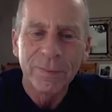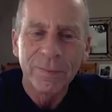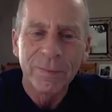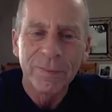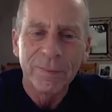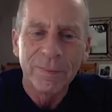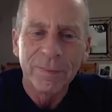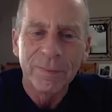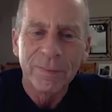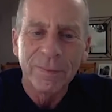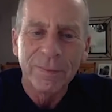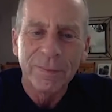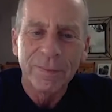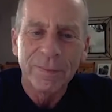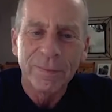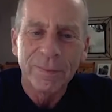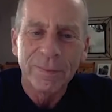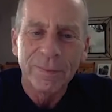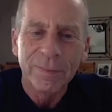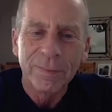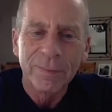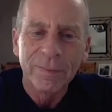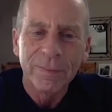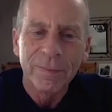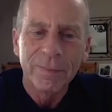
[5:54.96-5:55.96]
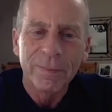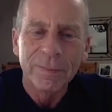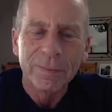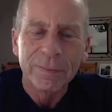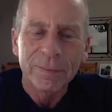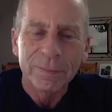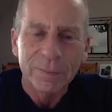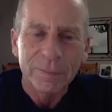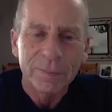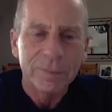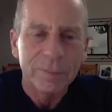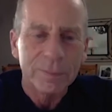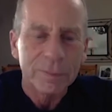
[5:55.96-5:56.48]

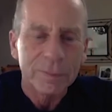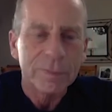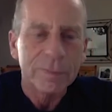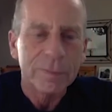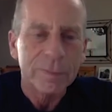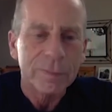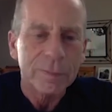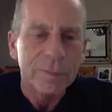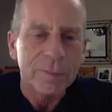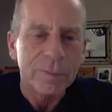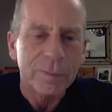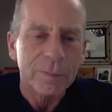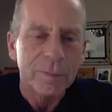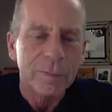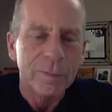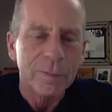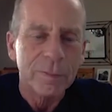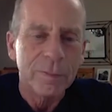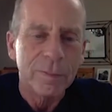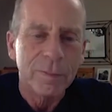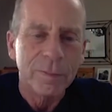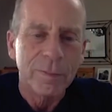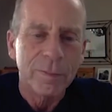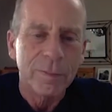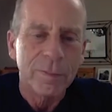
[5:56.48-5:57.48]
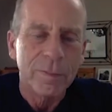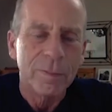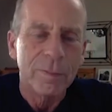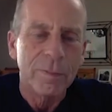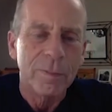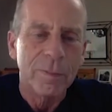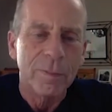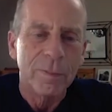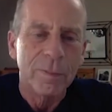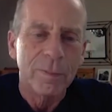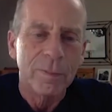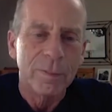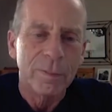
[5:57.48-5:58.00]

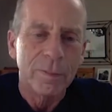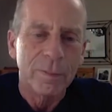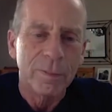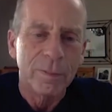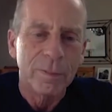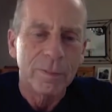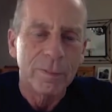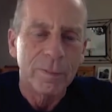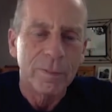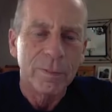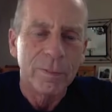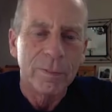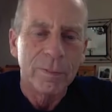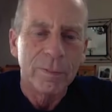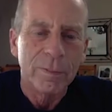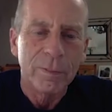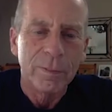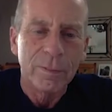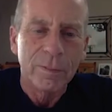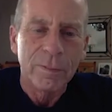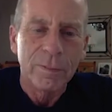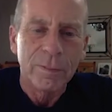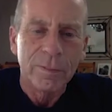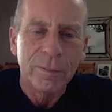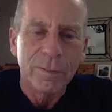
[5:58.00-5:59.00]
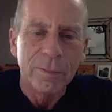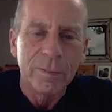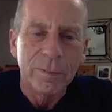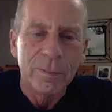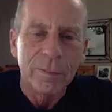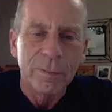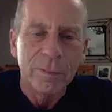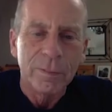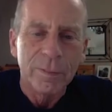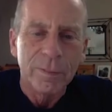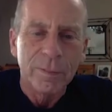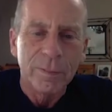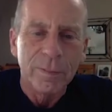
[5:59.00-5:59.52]

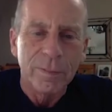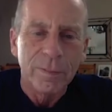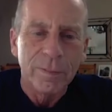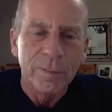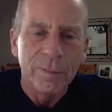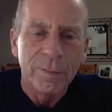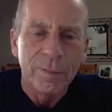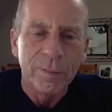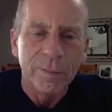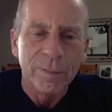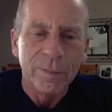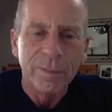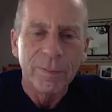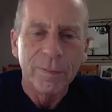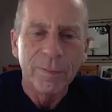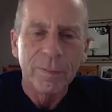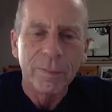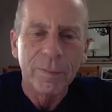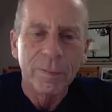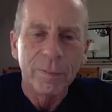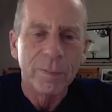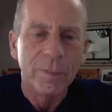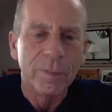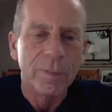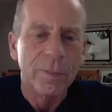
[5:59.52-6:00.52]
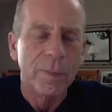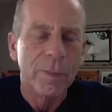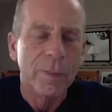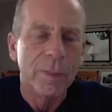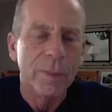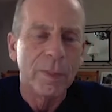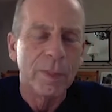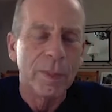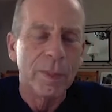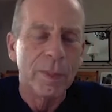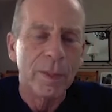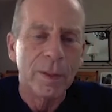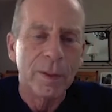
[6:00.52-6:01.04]

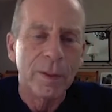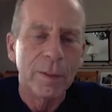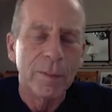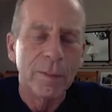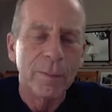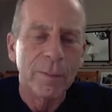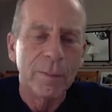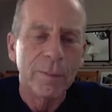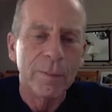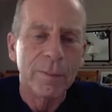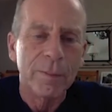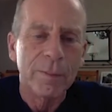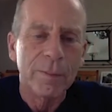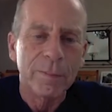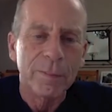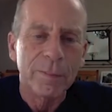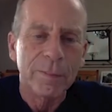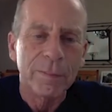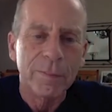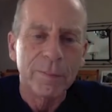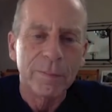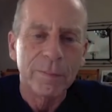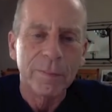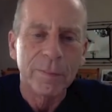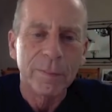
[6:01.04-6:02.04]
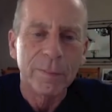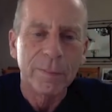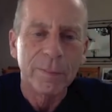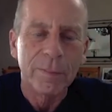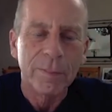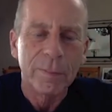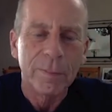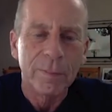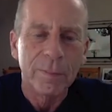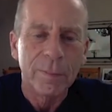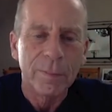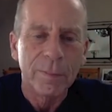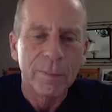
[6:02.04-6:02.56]

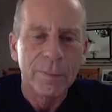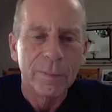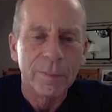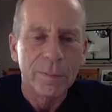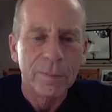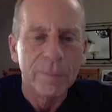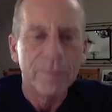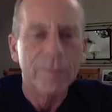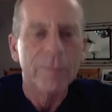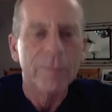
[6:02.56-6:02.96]
(silent)